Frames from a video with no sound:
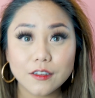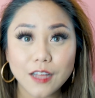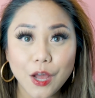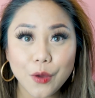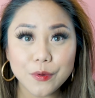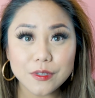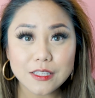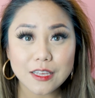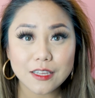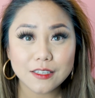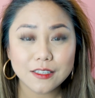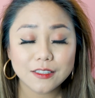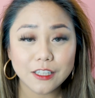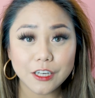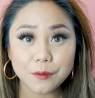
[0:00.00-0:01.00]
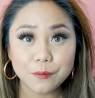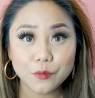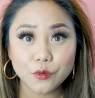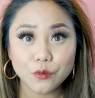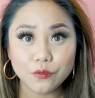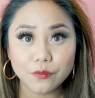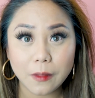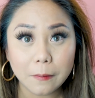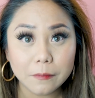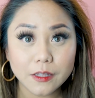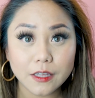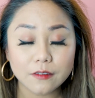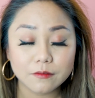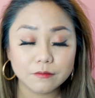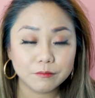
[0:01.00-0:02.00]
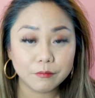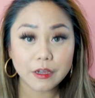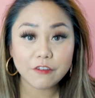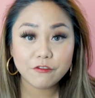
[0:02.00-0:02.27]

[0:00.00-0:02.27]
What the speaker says: How was it? Did it move? I'm like, my